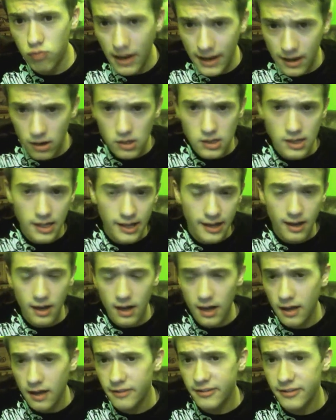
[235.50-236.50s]
right-click
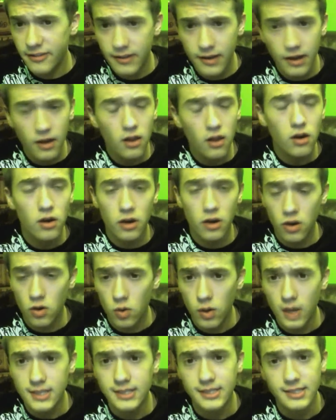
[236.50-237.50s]
a skill or a
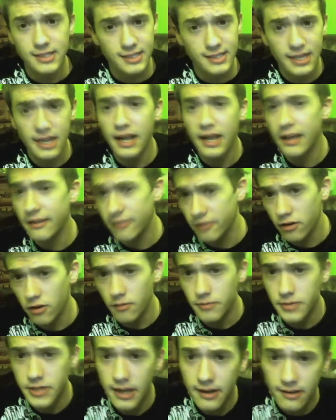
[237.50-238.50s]
quest to set it as your
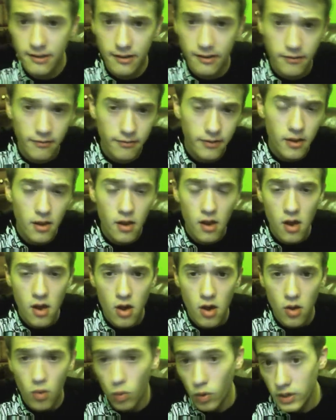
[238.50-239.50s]
objective.
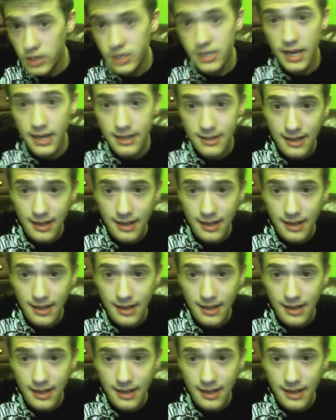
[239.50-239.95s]
Which they